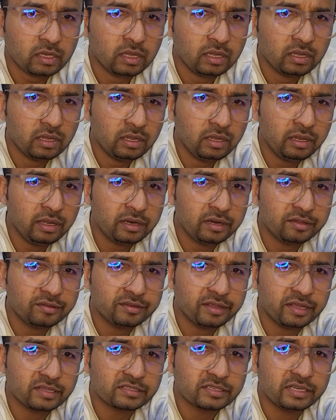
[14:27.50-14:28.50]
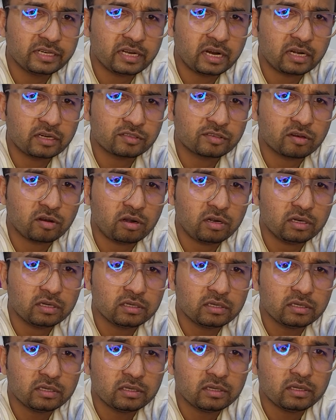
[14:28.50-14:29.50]
Here is the SD card slot,
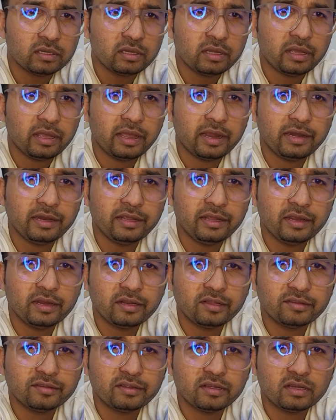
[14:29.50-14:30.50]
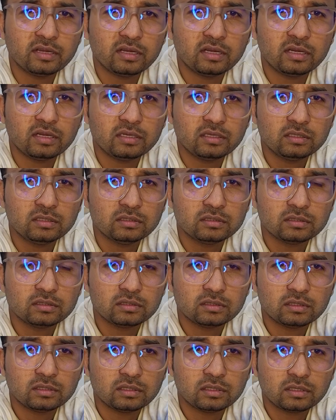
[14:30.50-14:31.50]
and here is the
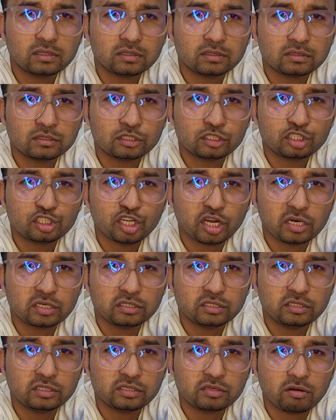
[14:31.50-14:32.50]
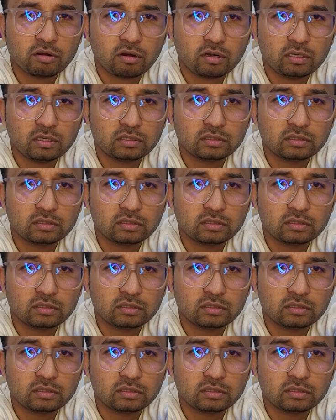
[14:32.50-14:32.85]
charging slot.